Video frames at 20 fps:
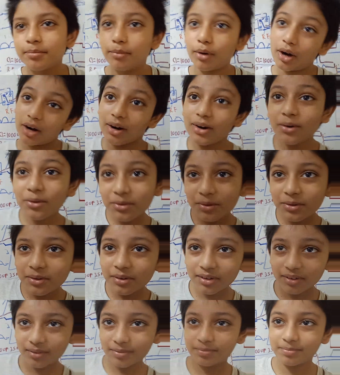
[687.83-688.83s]
Borrow
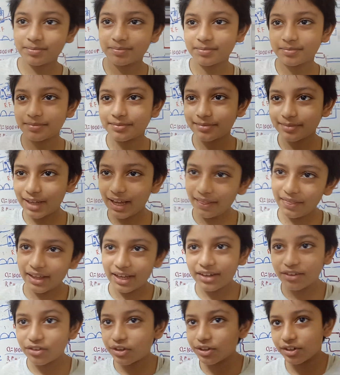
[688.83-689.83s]

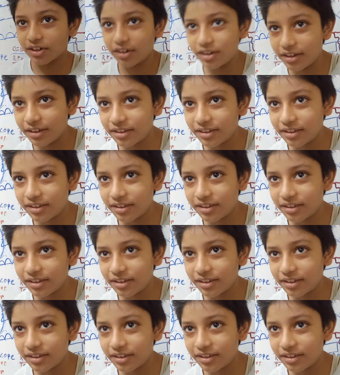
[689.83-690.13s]
and then return.